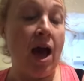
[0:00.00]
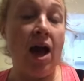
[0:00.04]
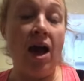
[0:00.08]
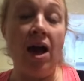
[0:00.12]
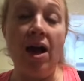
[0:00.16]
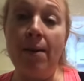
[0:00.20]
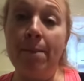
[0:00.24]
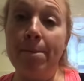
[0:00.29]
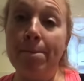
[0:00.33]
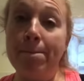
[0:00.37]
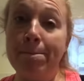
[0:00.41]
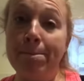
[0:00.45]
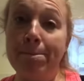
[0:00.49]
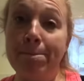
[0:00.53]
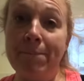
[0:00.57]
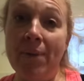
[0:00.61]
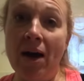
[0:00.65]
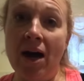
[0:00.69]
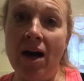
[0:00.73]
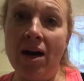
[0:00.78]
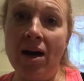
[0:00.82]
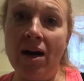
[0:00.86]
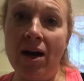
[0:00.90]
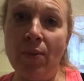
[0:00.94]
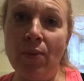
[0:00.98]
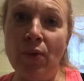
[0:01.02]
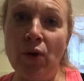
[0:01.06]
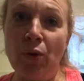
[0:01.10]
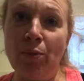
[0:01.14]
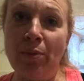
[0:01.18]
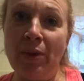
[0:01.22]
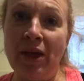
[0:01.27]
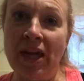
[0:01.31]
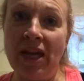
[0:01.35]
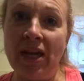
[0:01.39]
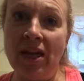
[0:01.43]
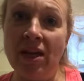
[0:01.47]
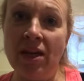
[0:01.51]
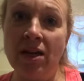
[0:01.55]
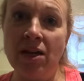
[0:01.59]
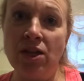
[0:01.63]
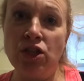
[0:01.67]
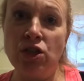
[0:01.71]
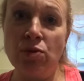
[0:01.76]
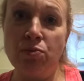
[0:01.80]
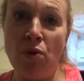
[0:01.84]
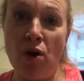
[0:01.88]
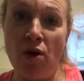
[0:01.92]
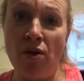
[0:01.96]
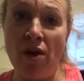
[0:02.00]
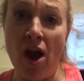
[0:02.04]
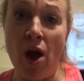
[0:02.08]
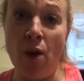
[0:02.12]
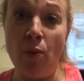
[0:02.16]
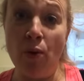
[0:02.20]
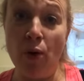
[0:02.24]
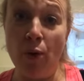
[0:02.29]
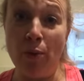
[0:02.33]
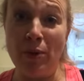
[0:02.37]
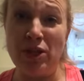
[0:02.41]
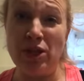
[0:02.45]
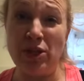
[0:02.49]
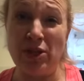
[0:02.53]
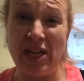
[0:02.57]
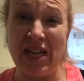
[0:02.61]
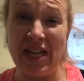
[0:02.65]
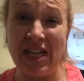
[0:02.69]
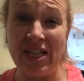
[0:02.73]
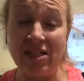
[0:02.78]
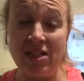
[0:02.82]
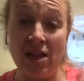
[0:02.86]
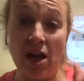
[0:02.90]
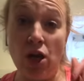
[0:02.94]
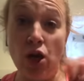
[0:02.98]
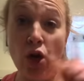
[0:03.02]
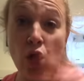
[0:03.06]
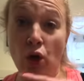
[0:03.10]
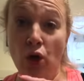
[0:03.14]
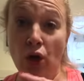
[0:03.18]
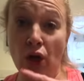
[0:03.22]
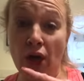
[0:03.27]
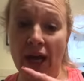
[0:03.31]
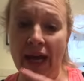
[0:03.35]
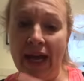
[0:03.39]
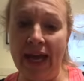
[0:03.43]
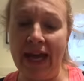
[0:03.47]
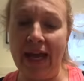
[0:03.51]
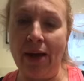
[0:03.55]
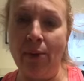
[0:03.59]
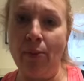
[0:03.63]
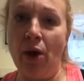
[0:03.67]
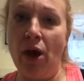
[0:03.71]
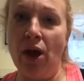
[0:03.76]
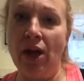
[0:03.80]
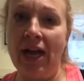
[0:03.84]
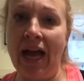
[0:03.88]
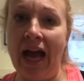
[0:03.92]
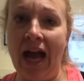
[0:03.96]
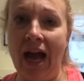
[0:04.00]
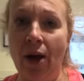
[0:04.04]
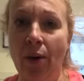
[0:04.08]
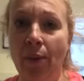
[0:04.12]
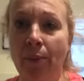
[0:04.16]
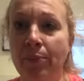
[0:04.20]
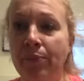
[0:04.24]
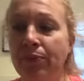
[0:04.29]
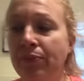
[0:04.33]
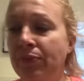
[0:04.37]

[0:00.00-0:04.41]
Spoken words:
But I will be, tomorrow I will be doing his longer HIIT workout.